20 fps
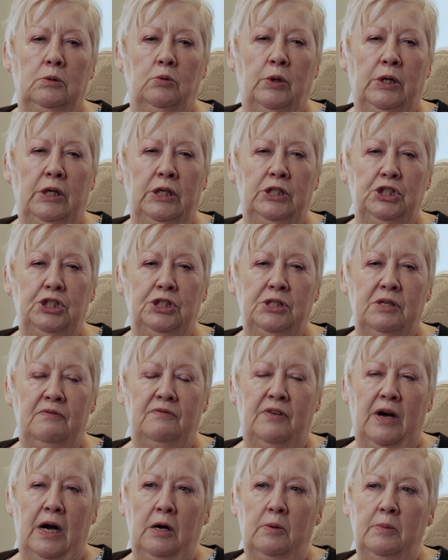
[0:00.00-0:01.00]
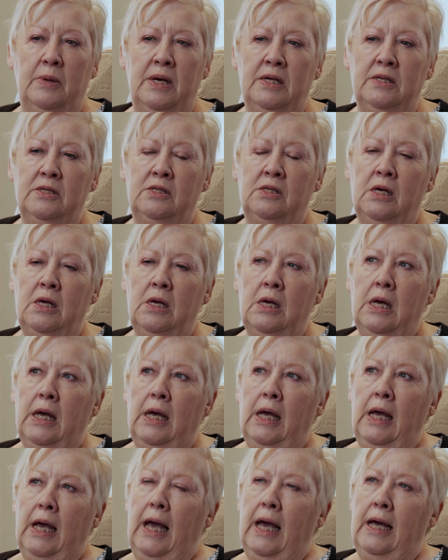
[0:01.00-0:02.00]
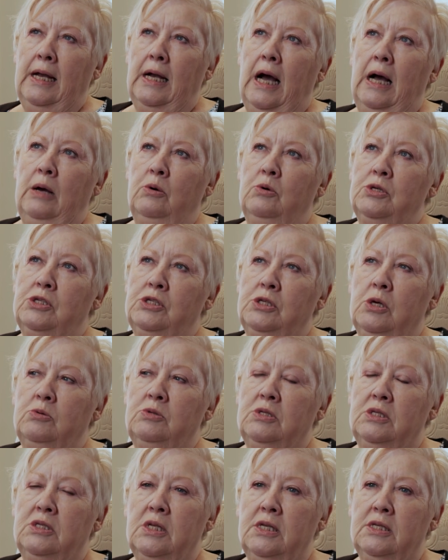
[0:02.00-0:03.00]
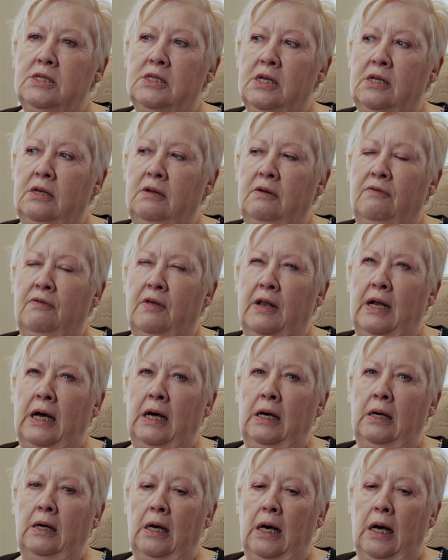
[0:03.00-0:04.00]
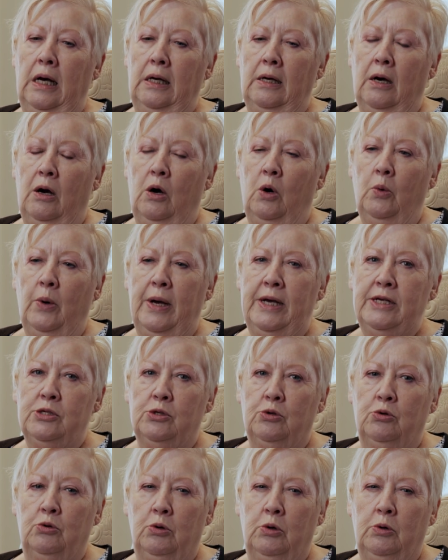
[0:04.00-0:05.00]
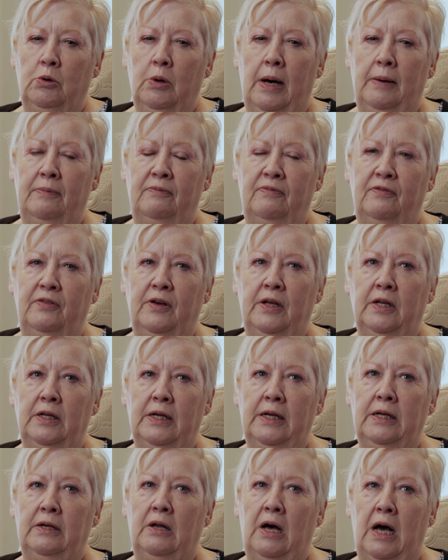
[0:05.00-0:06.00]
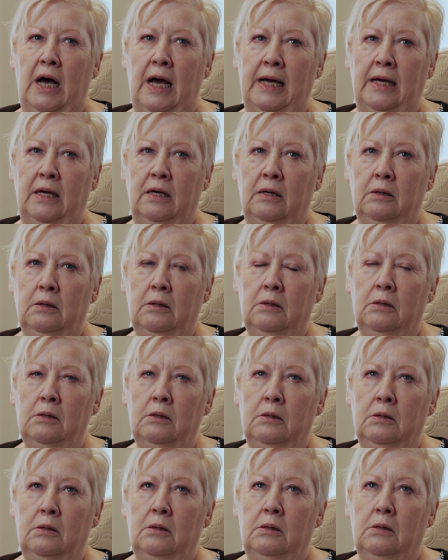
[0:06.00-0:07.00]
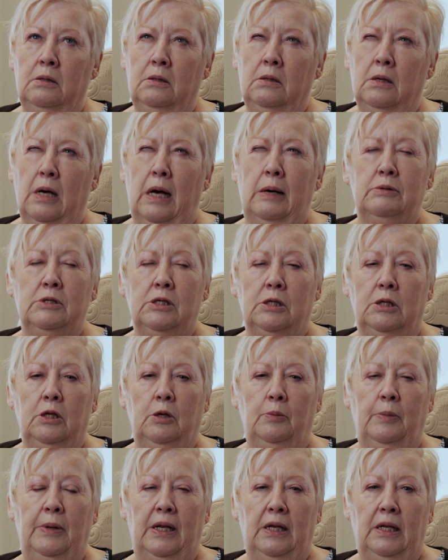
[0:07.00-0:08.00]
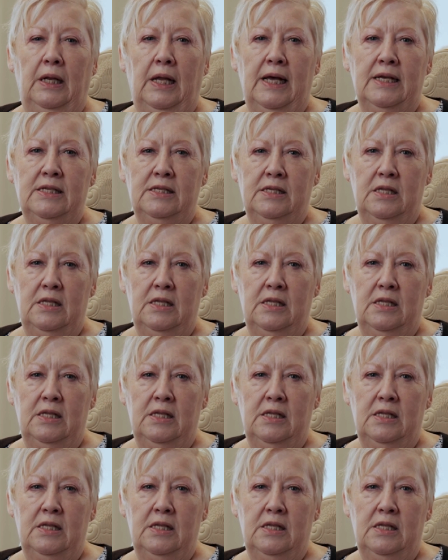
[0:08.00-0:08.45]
religious environment, and I was so sensitive that I always grew up feeling like I was a little bit less